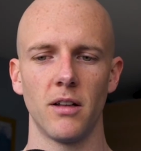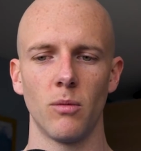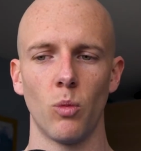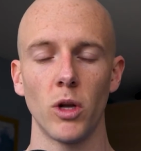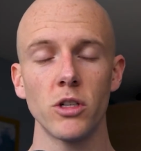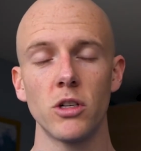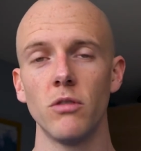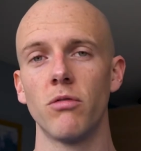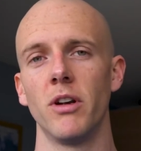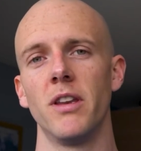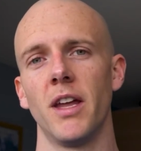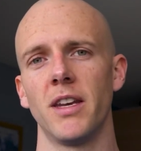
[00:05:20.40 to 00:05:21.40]
once you've
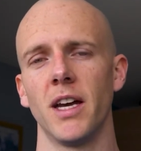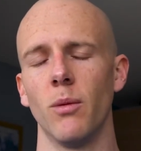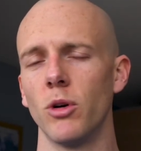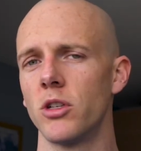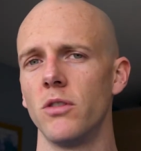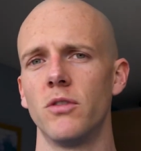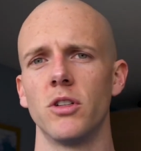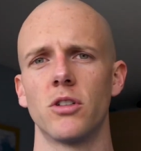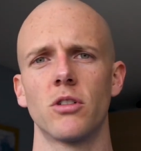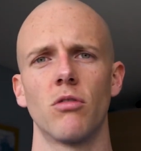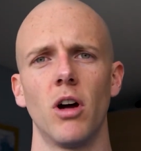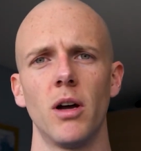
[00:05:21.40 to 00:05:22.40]
written that down, once you've
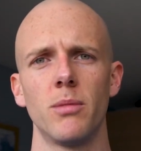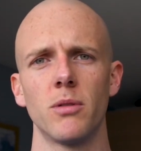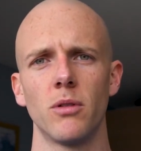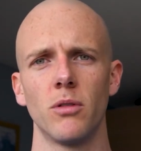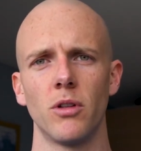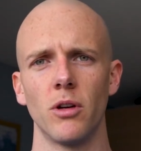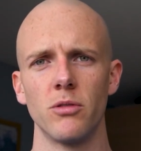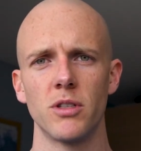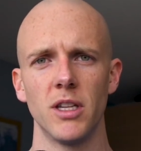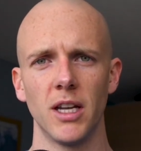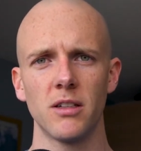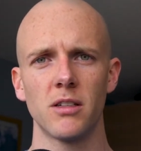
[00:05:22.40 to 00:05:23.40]
described those
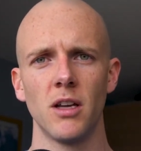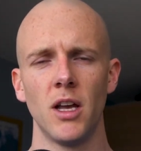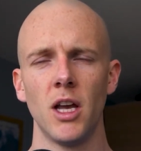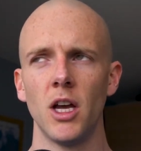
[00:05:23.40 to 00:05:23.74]
things,